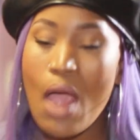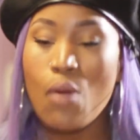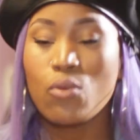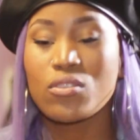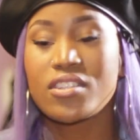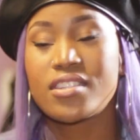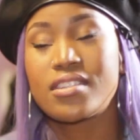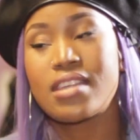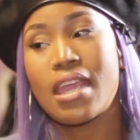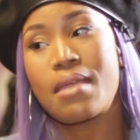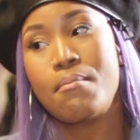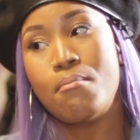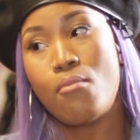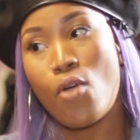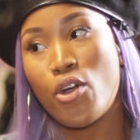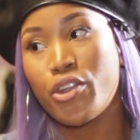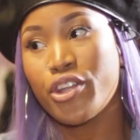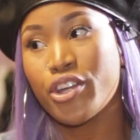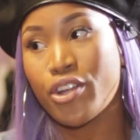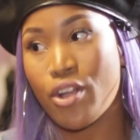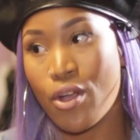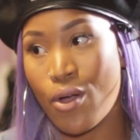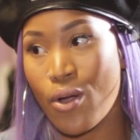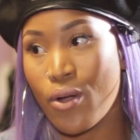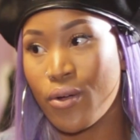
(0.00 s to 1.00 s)
I would say
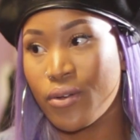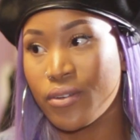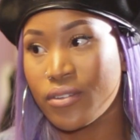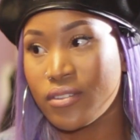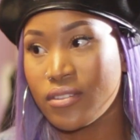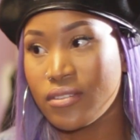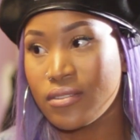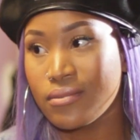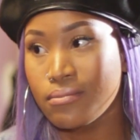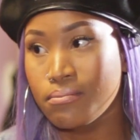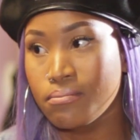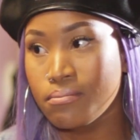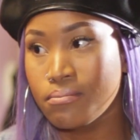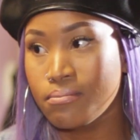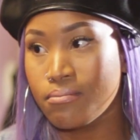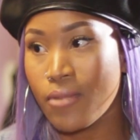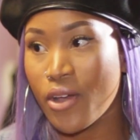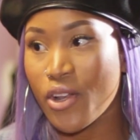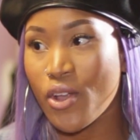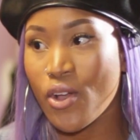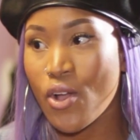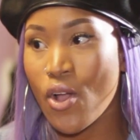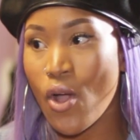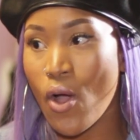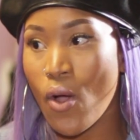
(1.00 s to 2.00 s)
Monaco.
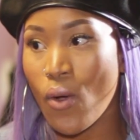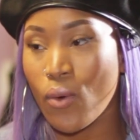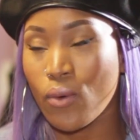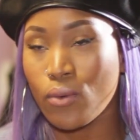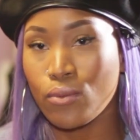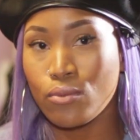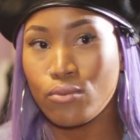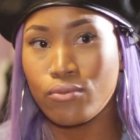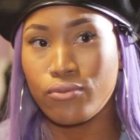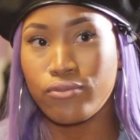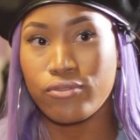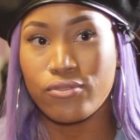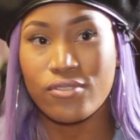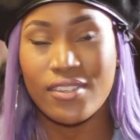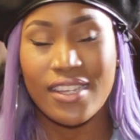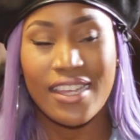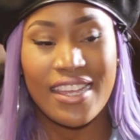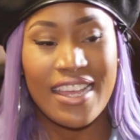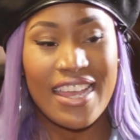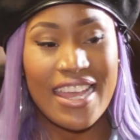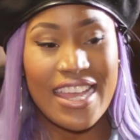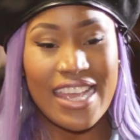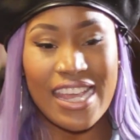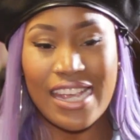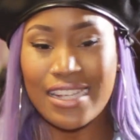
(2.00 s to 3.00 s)
Monaco, oof.
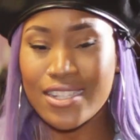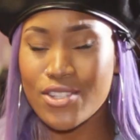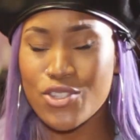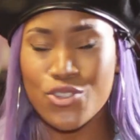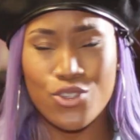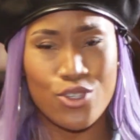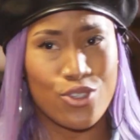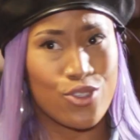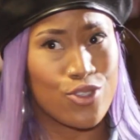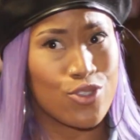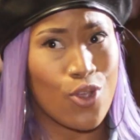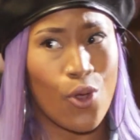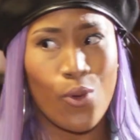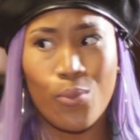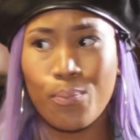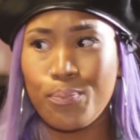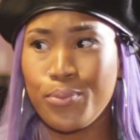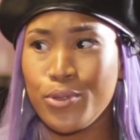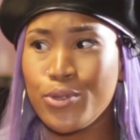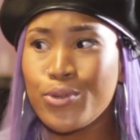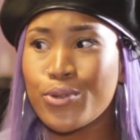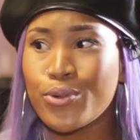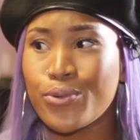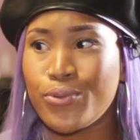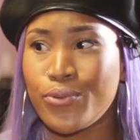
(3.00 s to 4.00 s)
It's just so
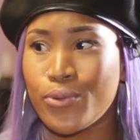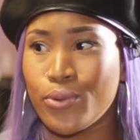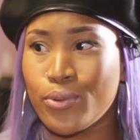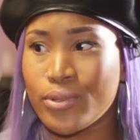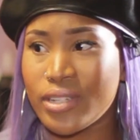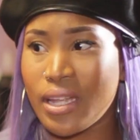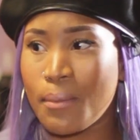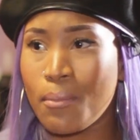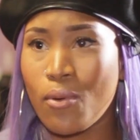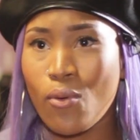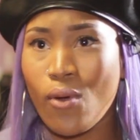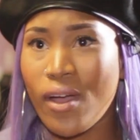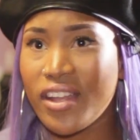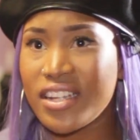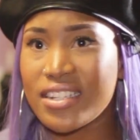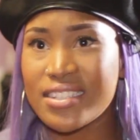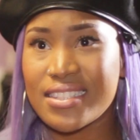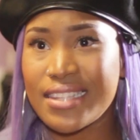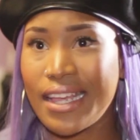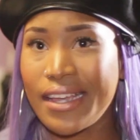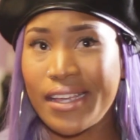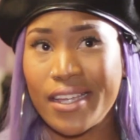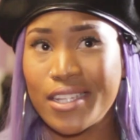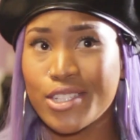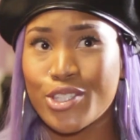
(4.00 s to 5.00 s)
beautiful. Number one,
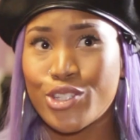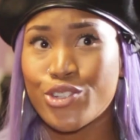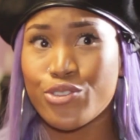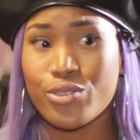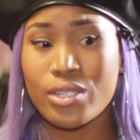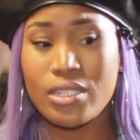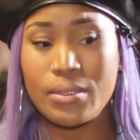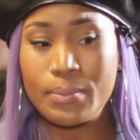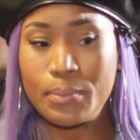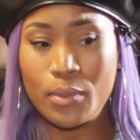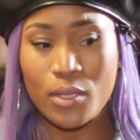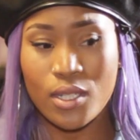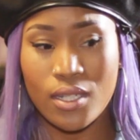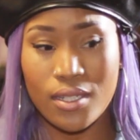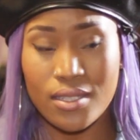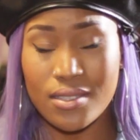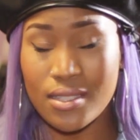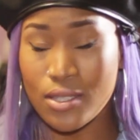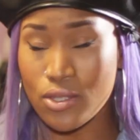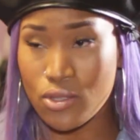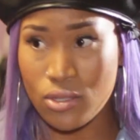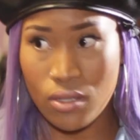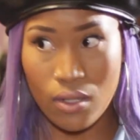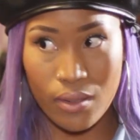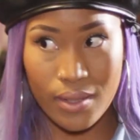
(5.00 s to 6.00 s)
it's like a dream
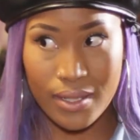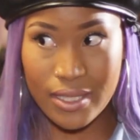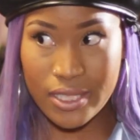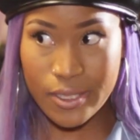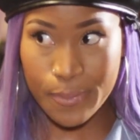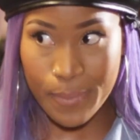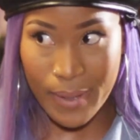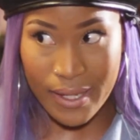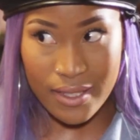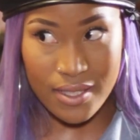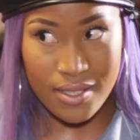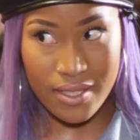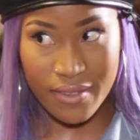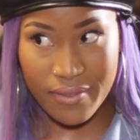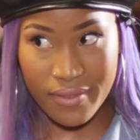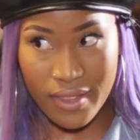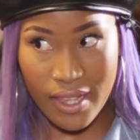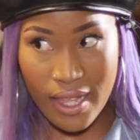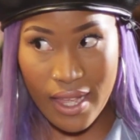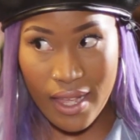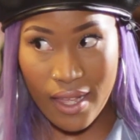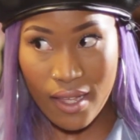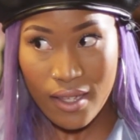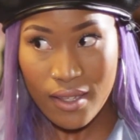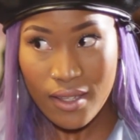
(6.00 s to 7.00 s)
because it's so
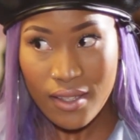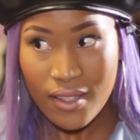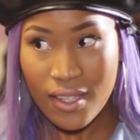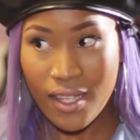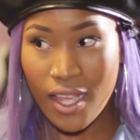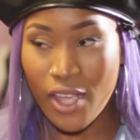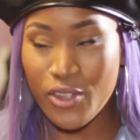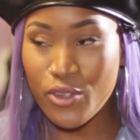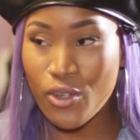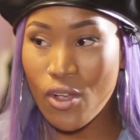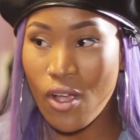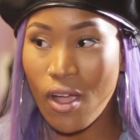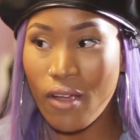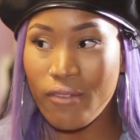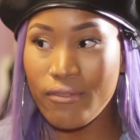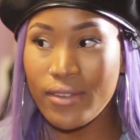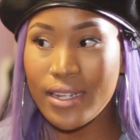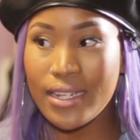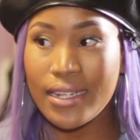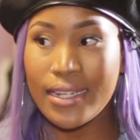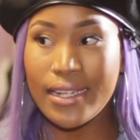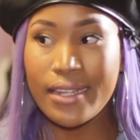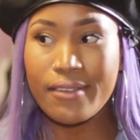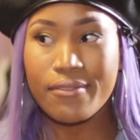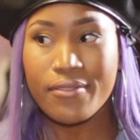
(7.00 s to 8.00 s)
expensive there and you
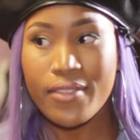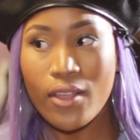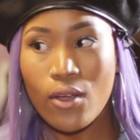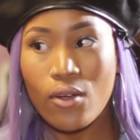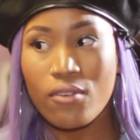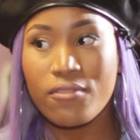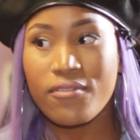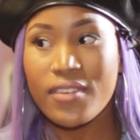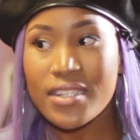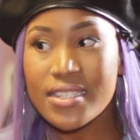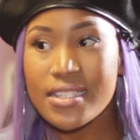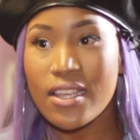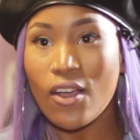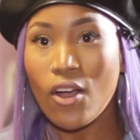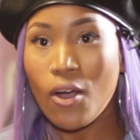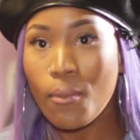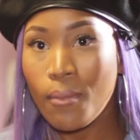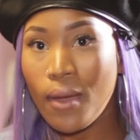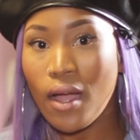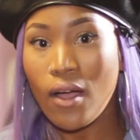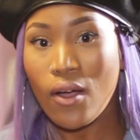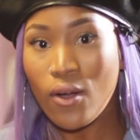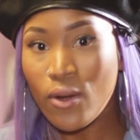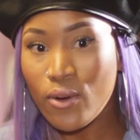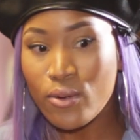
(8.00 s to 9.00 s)
can't really live there or visit
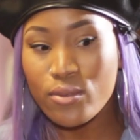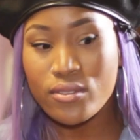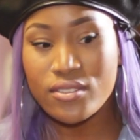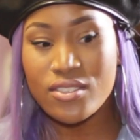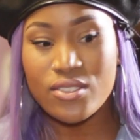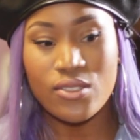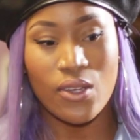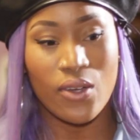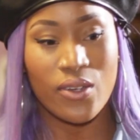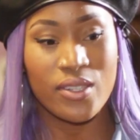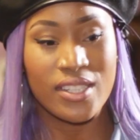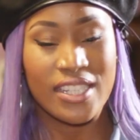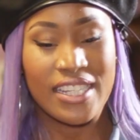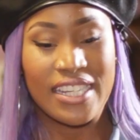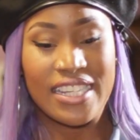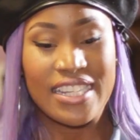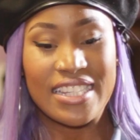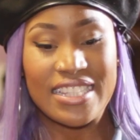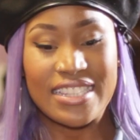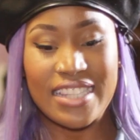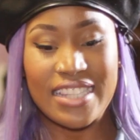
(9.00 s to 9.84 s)
on my own. So